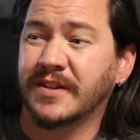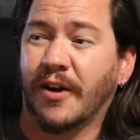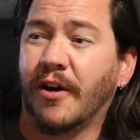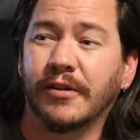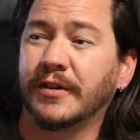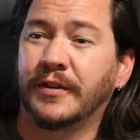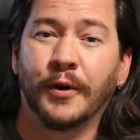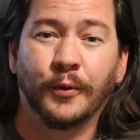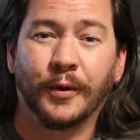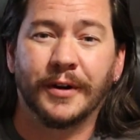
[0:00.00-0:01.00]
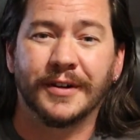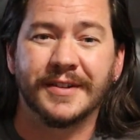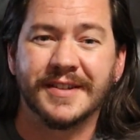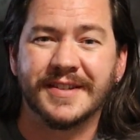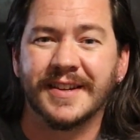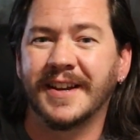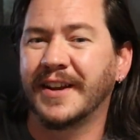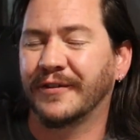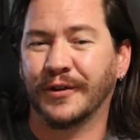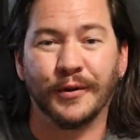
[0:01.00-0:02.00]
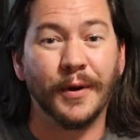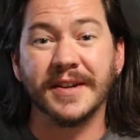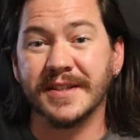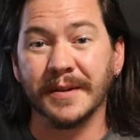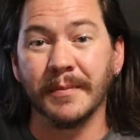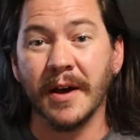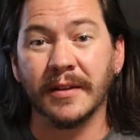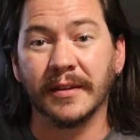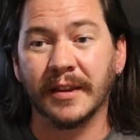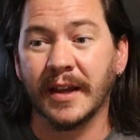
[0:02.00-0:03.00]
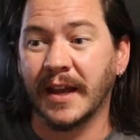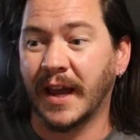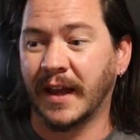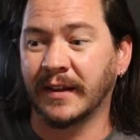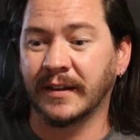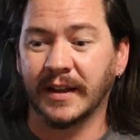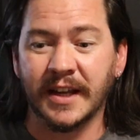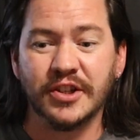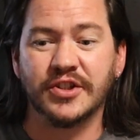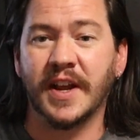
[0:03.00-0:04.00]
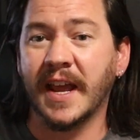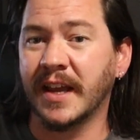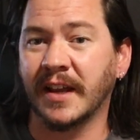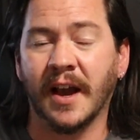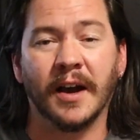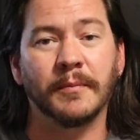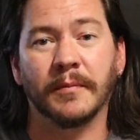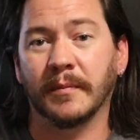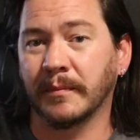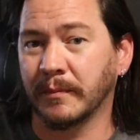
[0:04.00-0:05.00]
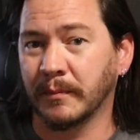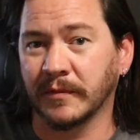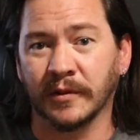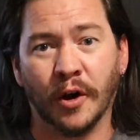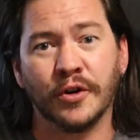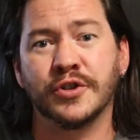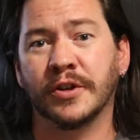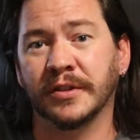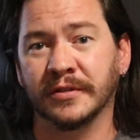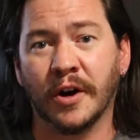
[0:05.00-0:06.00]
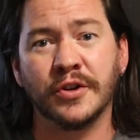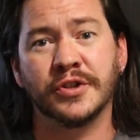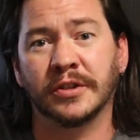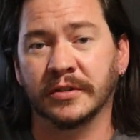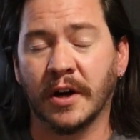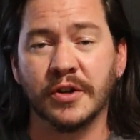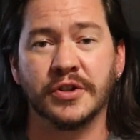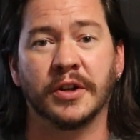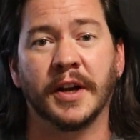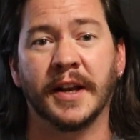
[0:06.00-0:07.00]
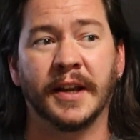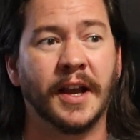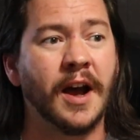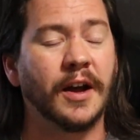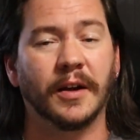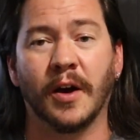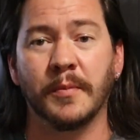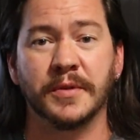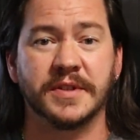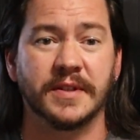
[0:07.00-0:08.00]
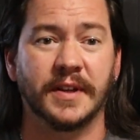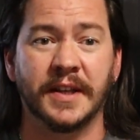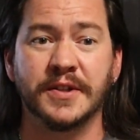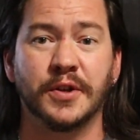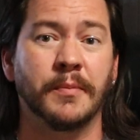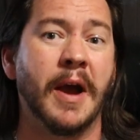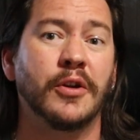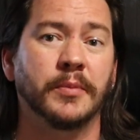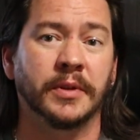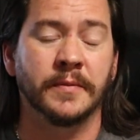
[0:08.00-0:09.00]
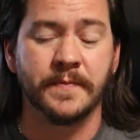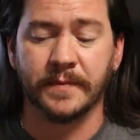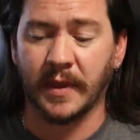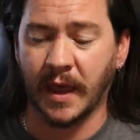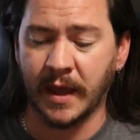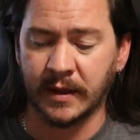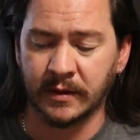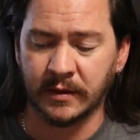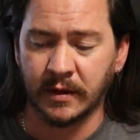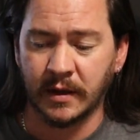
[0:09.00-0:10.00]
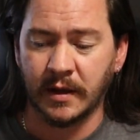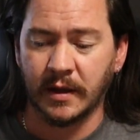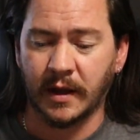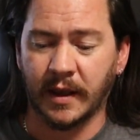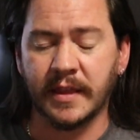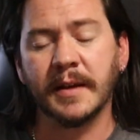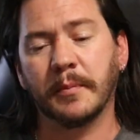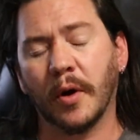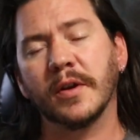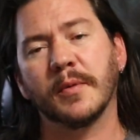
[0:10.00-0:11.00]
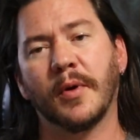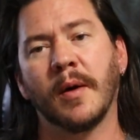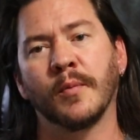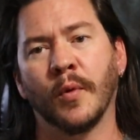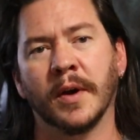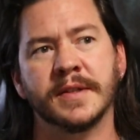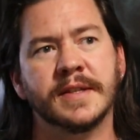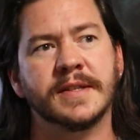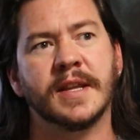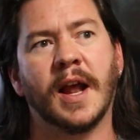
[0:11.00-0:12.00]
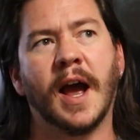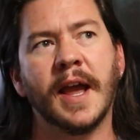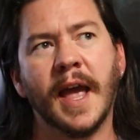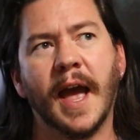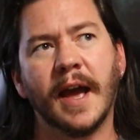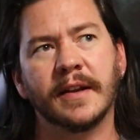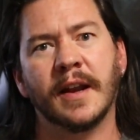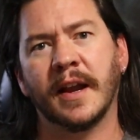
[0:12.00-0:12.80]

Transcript: all of the words for the rest of the month. And each day got larger and larger and larger, and it got almost insurmountable. And I think part of the problem is that I had an